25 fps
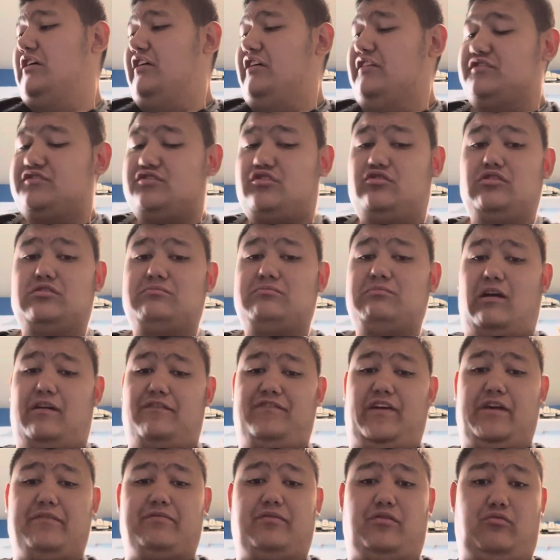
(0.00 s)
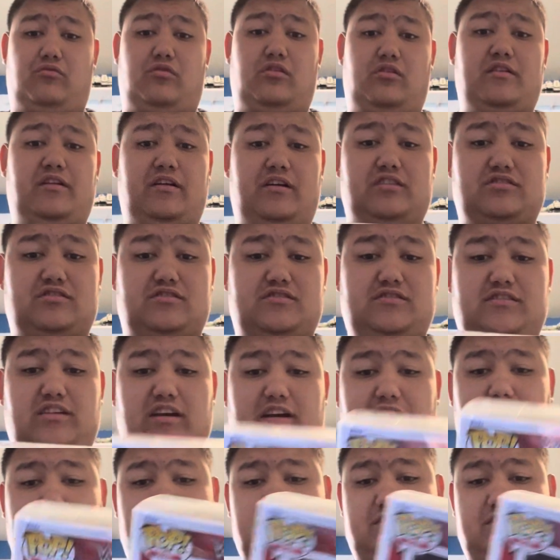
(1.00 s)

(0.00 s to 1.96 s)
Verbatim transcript: It's cool, my favorite one. As you see, I got